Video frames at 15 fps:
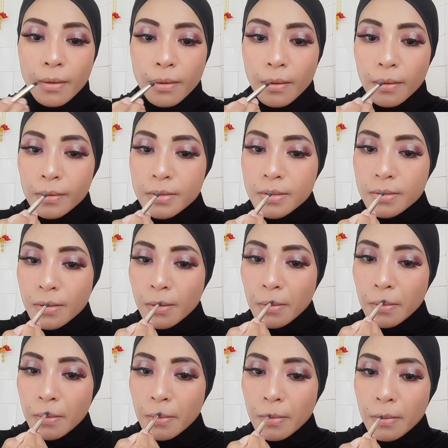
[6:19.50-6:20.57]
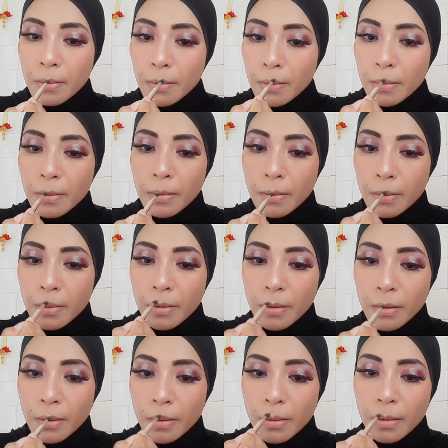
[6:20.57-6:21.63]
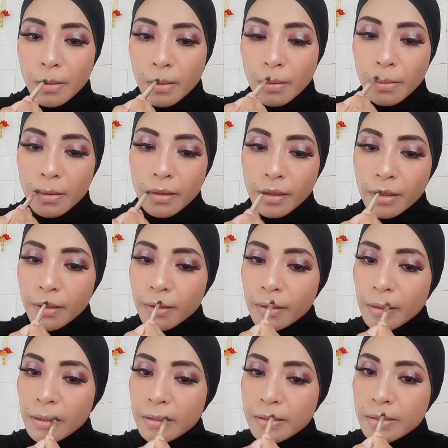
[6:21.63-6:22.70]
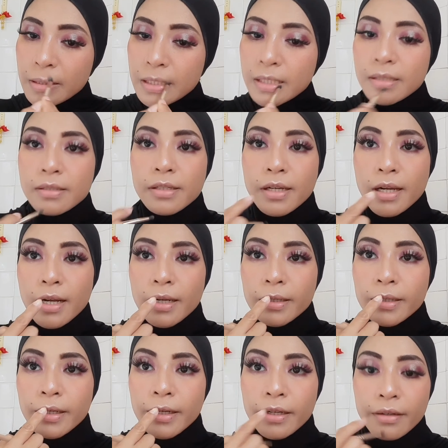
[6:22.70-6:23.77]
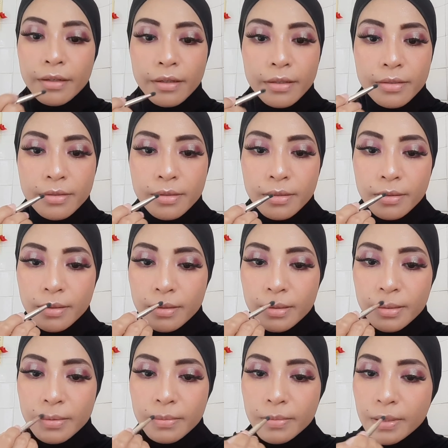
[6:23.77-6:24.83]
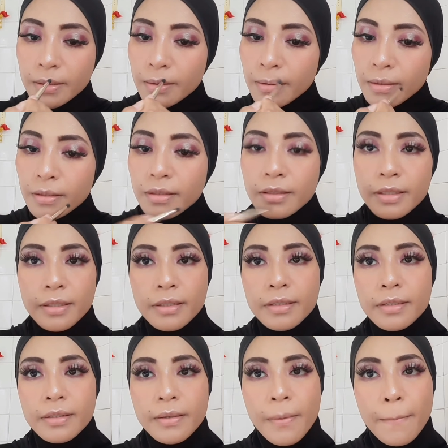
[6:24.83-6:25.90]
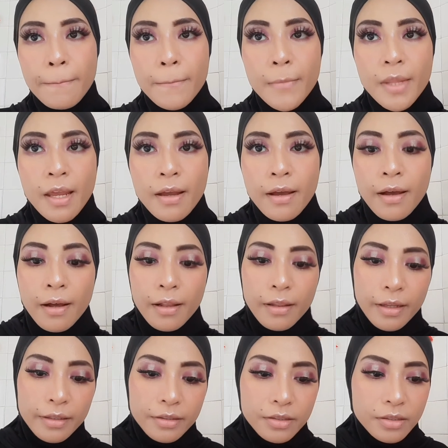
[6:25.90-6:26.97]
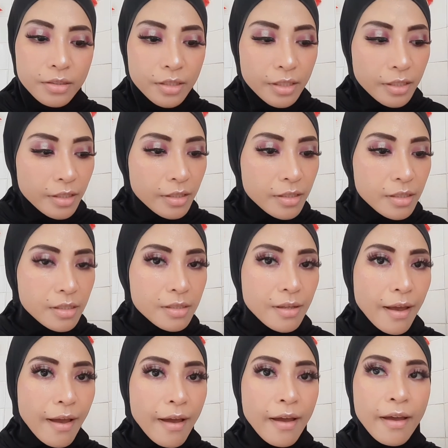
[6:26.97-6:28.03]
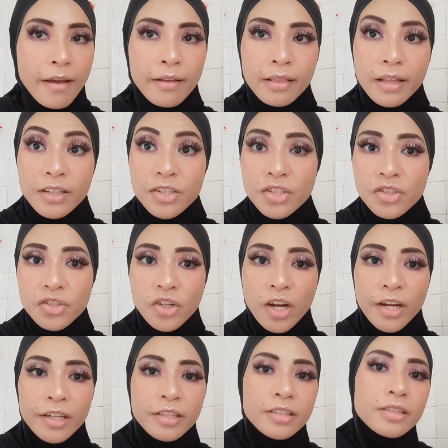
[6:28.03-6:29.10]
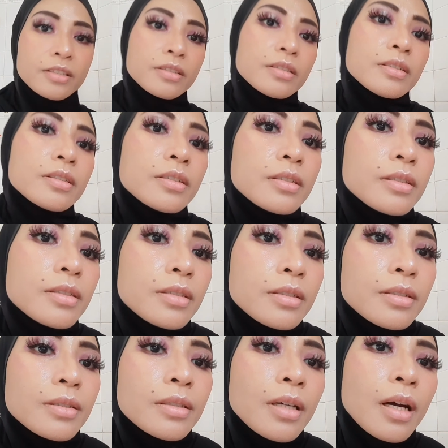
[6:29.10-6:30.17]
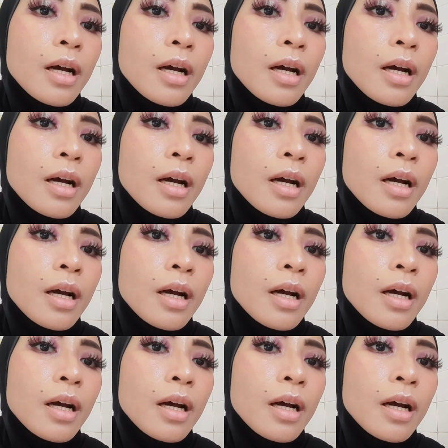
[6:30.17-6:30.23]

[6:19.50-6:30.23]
Also in this area, I guess, a little bit only, like this. And let's try the